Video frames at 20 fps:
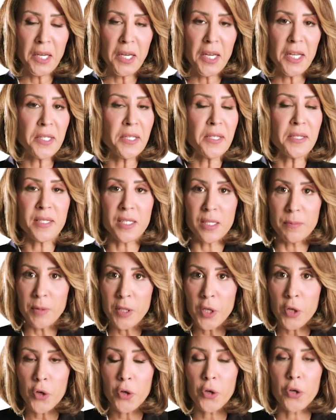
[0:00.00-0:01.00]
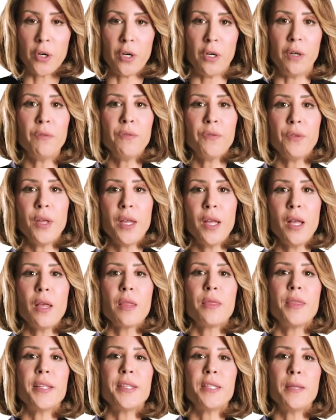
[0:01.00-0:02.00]
It is simply a curve
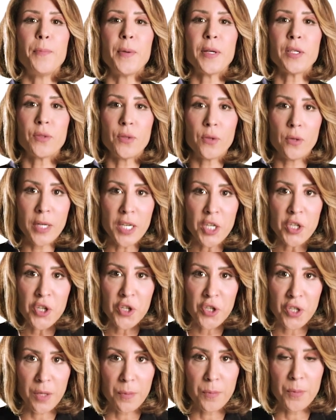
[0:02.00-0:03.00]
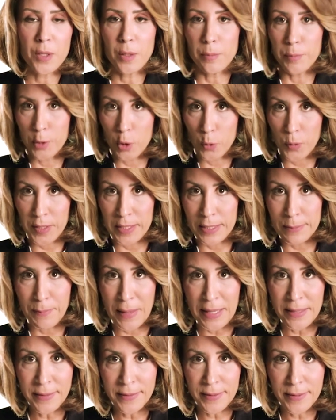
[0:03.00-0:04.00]
that depicts the relationship between
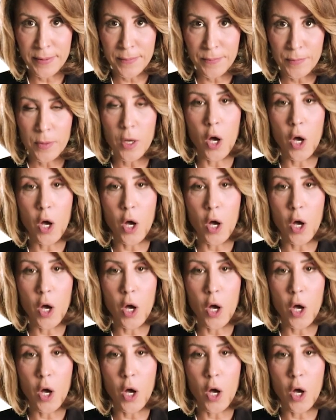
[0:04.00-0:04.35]
spend